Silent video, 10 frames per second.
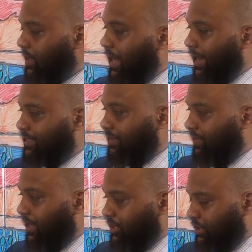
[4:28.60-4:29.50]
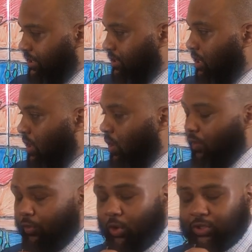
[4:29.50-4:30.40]
activation
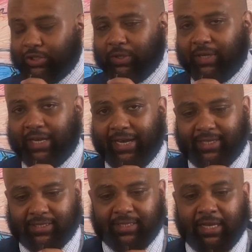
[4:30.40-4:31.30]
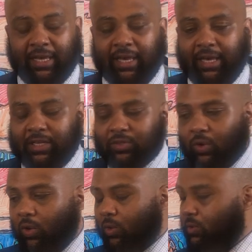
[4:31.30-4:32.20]
of osteoclasts, is
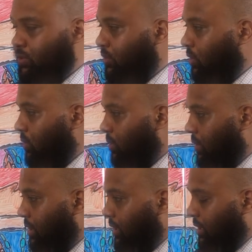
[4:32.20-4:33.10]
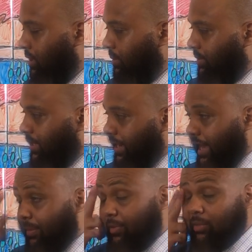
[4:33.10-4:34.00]
also can
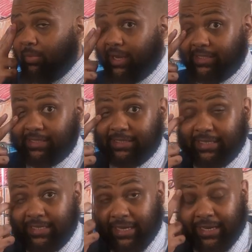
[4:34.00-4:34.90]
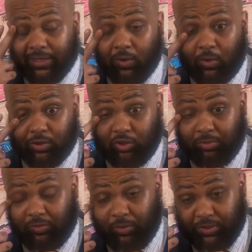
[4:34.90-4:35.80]
happen by senile
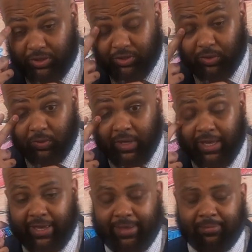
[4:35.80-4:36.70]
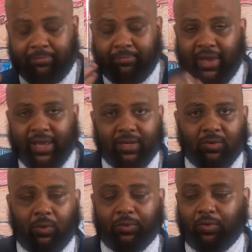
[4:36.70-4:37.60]
osteoporosis. So men,
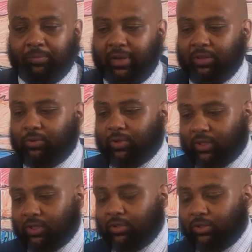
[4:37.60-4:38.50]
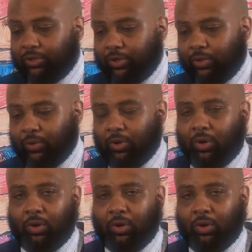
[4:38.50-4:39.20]
although men do not undergo